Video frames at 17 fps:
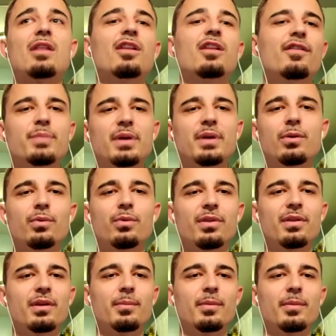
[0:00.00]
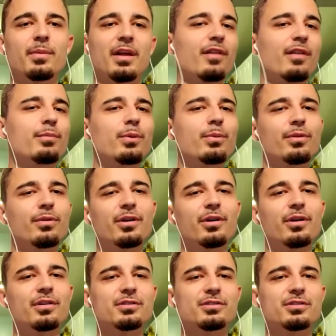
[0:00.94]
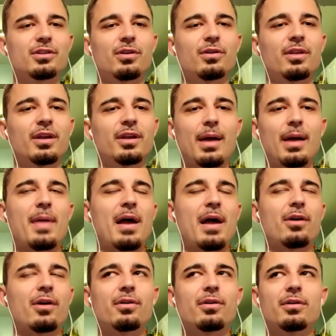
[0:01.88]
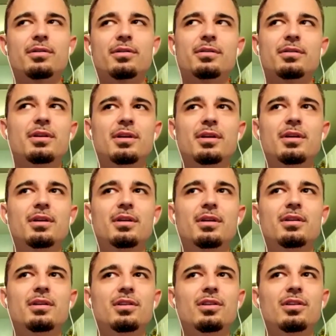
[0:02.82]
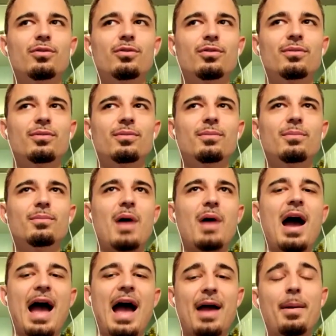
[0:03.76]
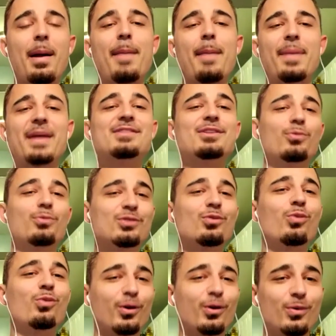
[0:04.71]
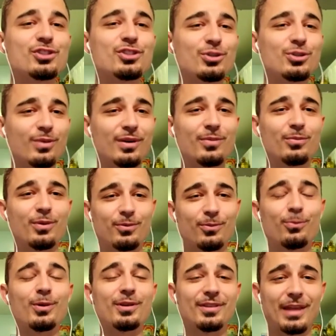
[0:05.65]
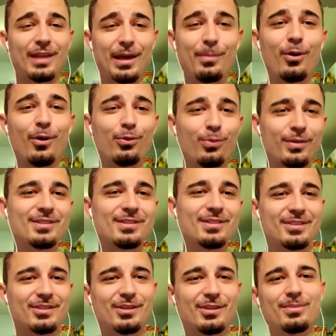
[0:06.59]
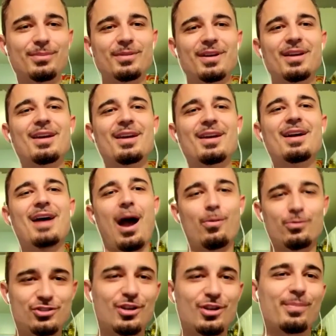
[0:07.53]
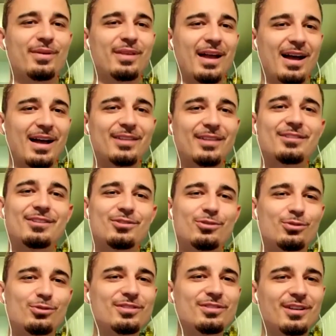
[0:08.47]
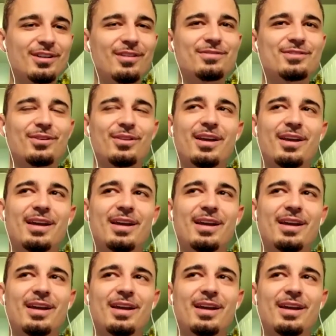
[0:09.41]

I love being with him, I love being with her. So like, I'm not going to, I basically went to work when they both went to sleep. I was jumping on to do stuff.